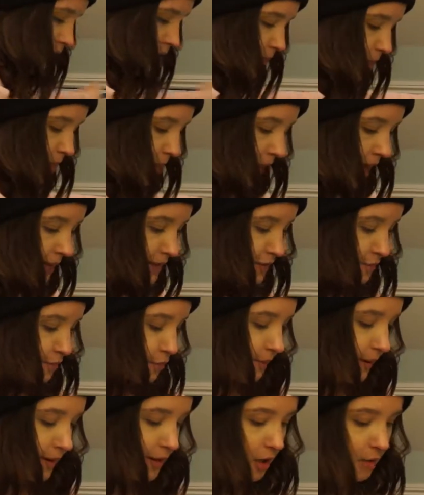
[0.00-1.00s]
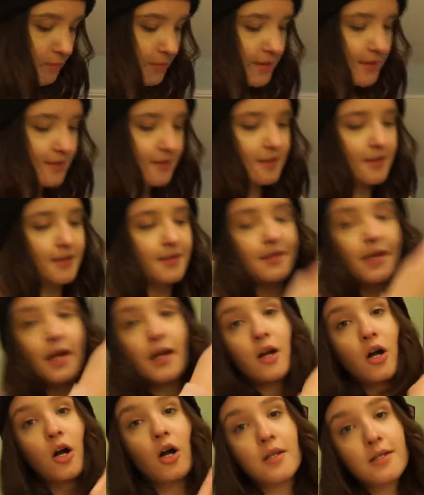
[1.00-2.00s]
last but by no means least, I
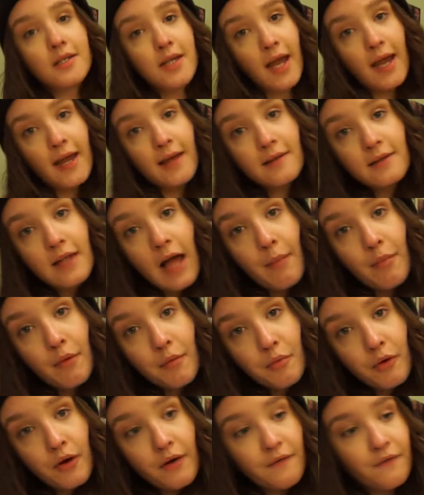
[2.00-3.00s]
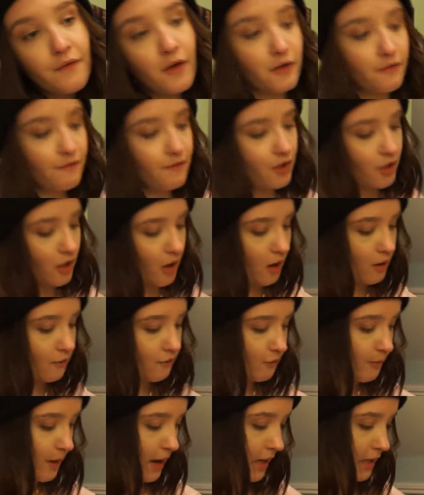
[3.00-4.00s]
got a leopard print faux fur coat
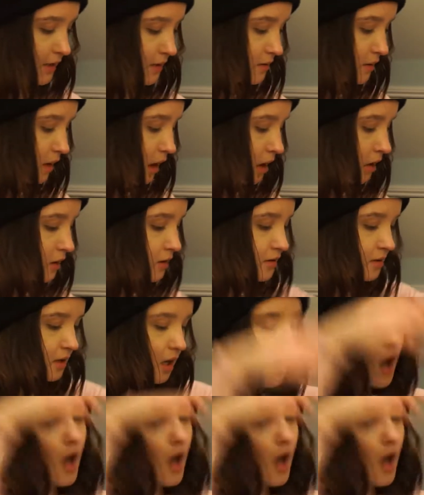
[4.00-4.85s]
from ASOS.